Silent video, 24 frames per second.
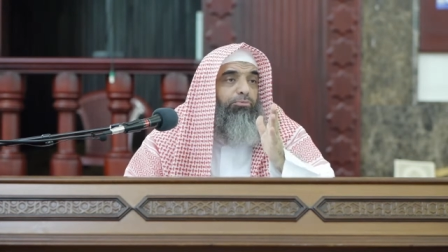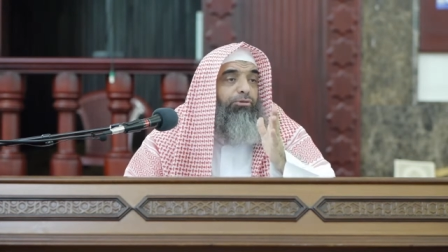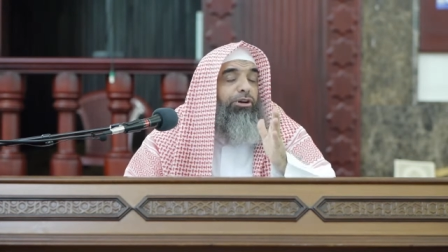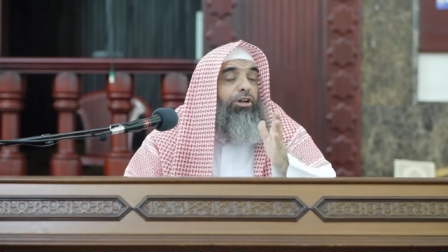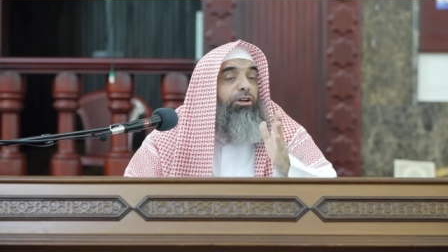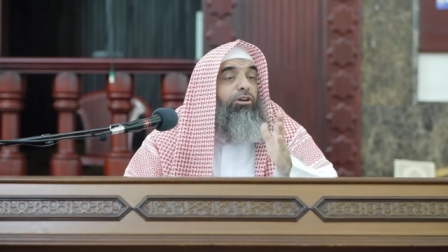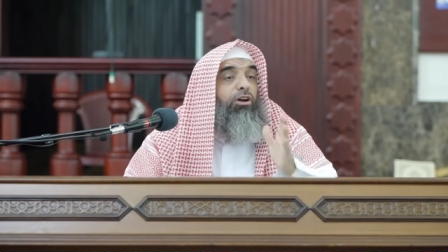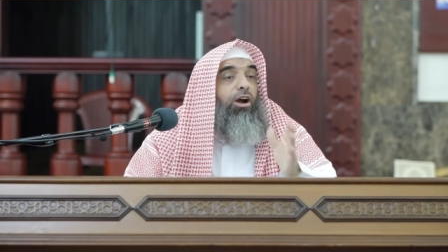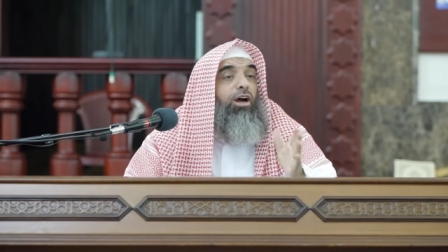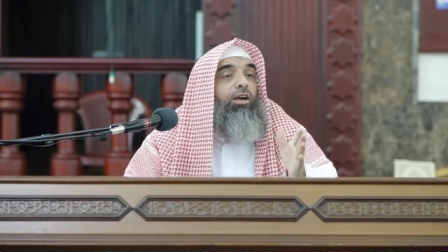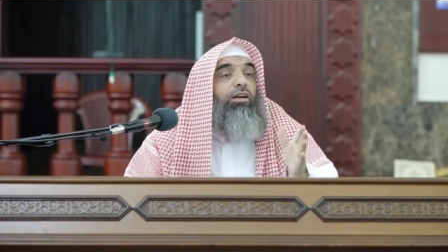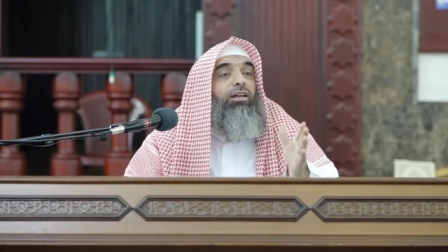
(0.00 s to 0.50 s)

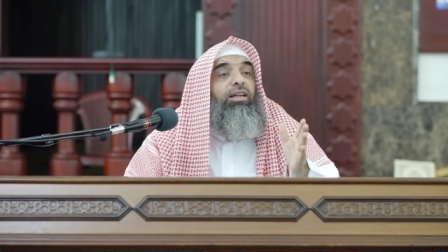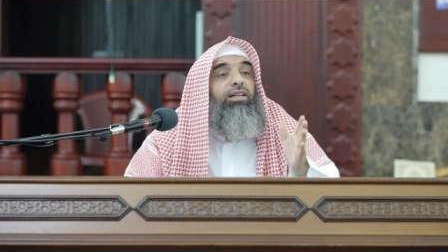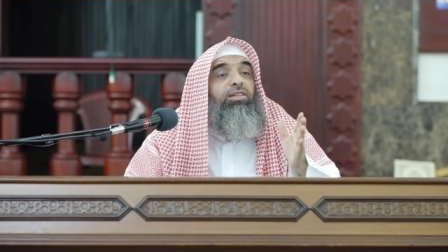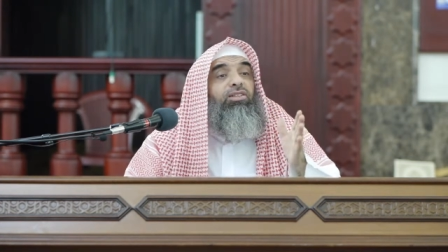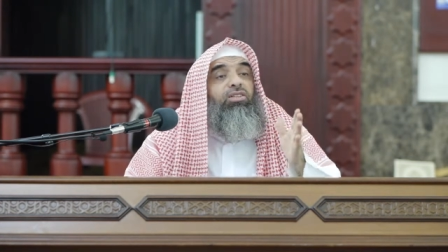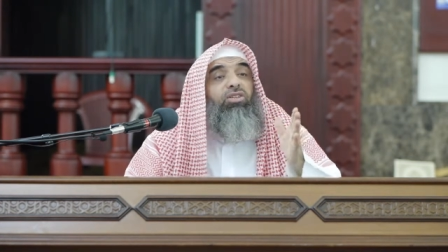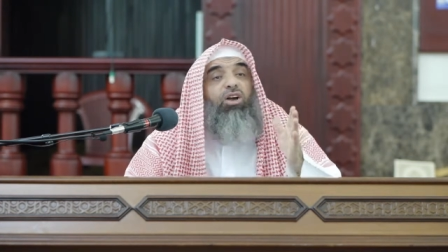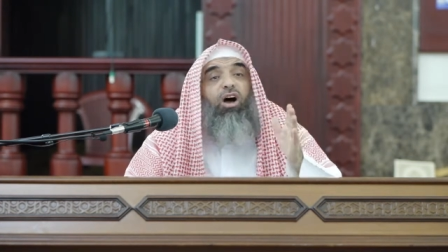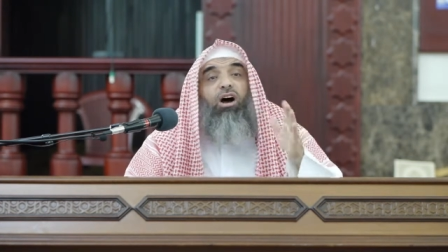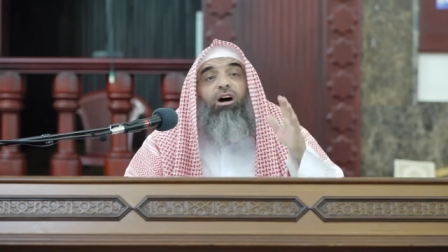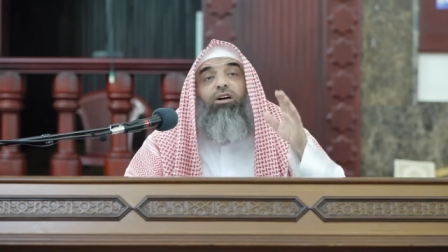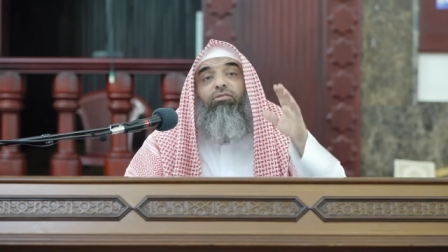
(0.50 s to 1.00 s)

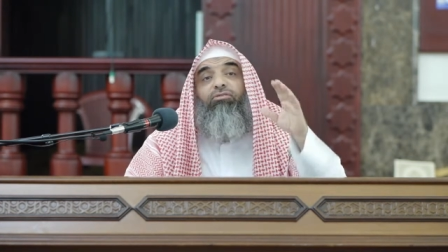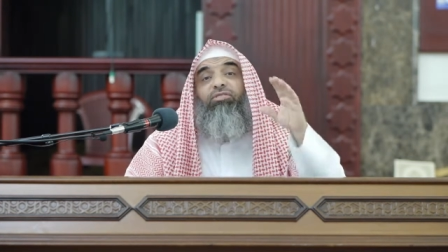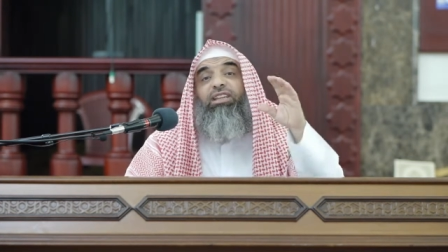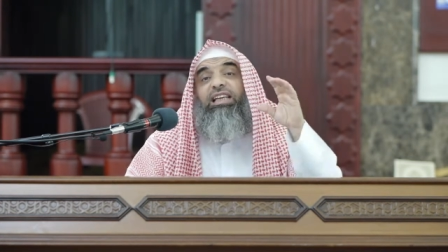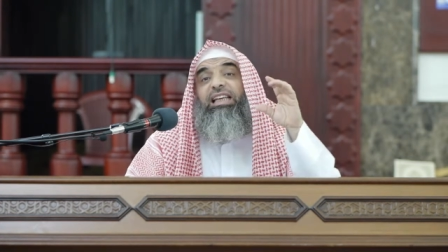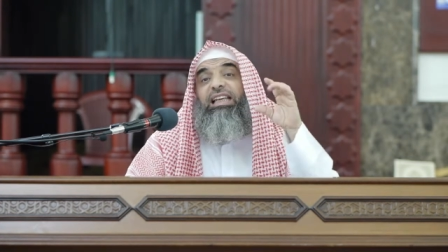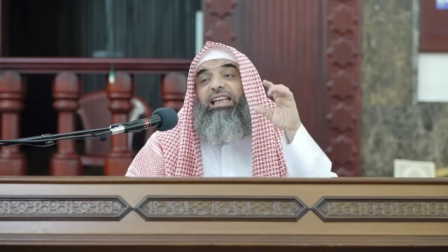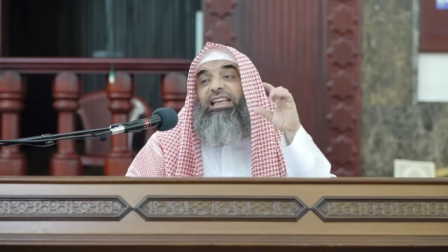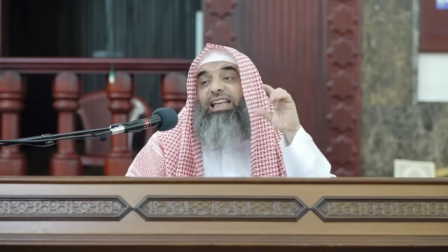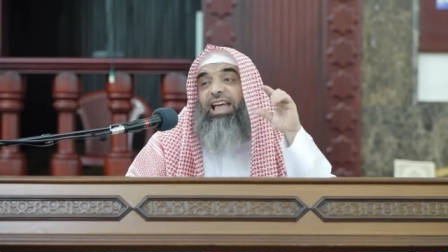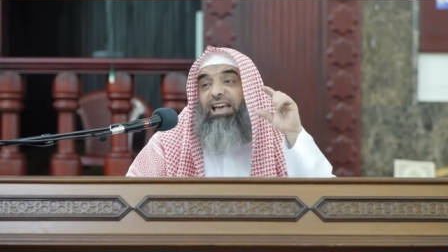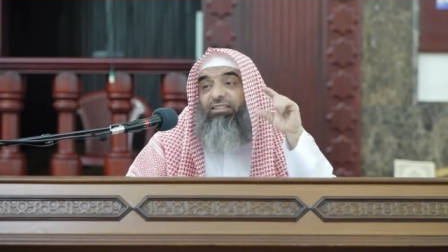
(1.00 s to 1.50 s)
regardless of the
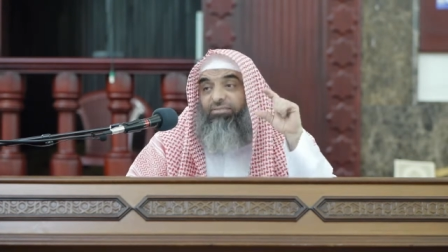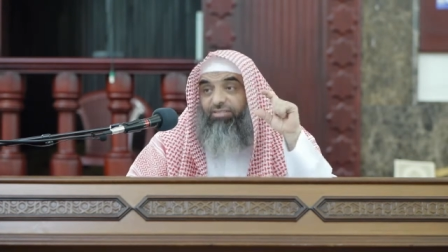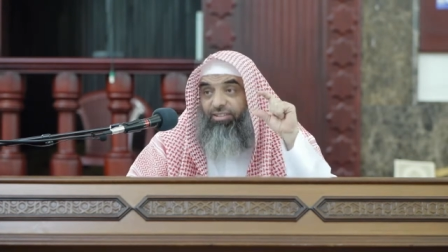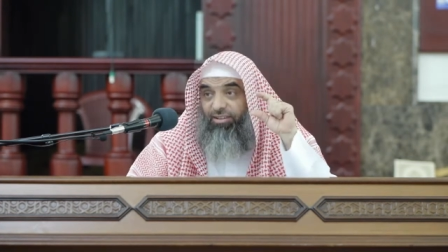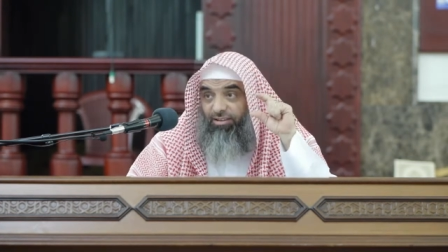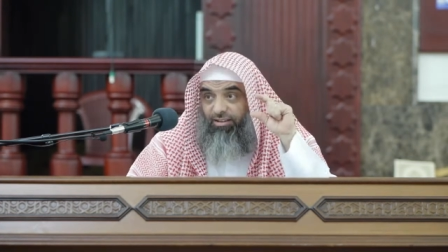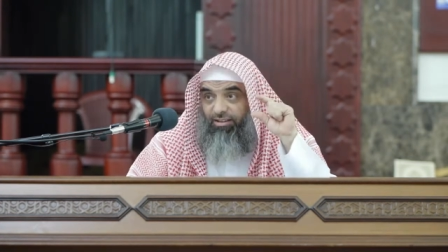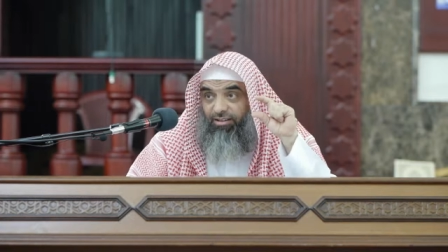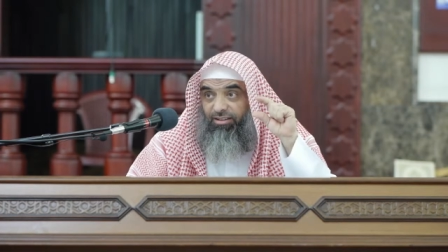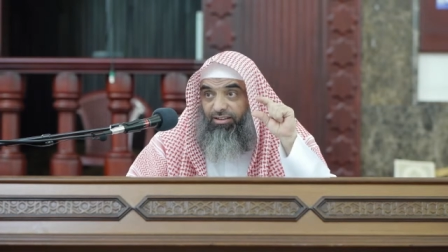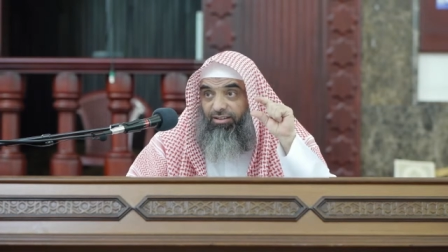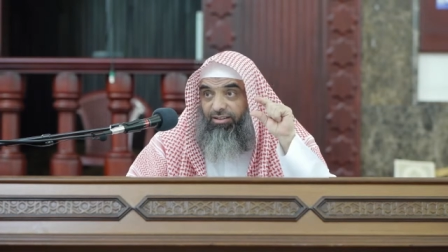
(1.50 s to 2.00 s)

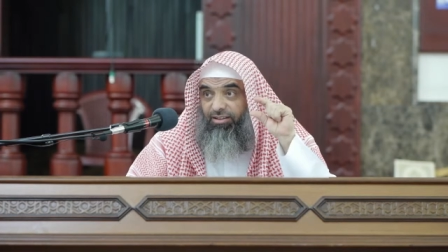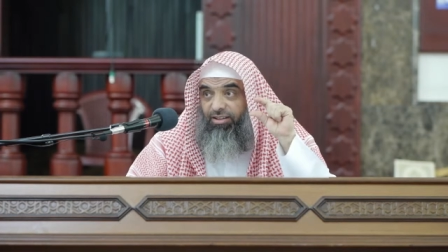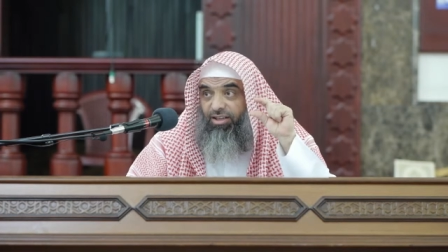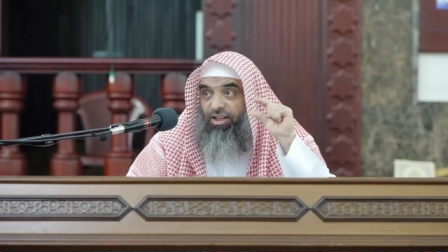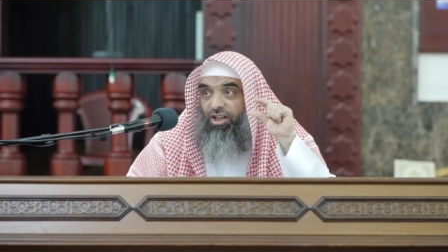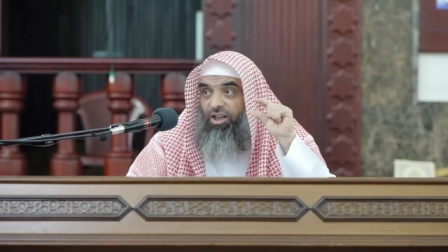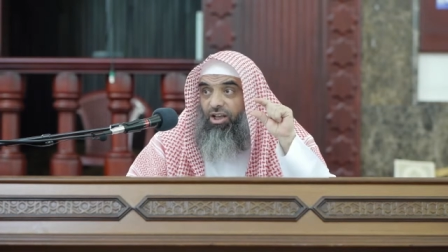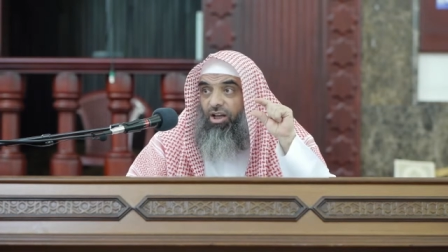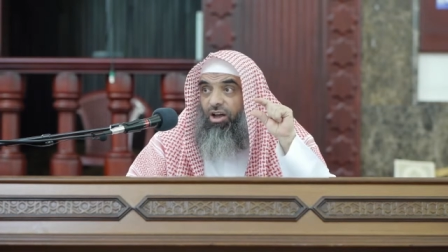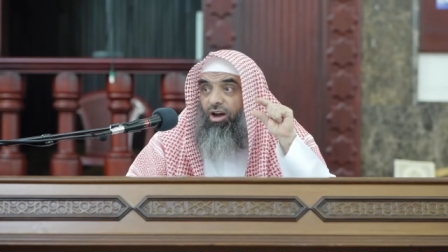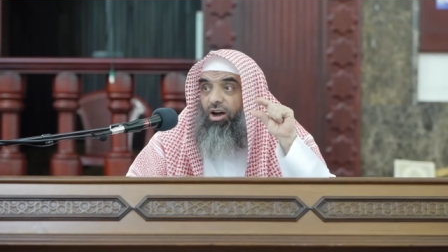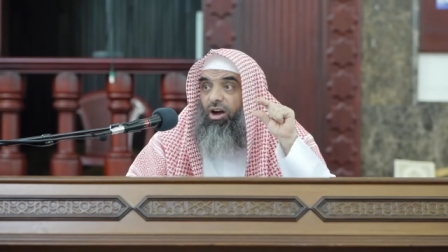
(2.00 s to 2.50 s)

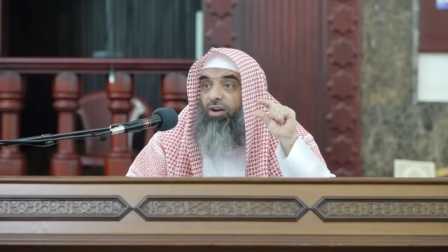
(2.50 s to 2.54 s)
level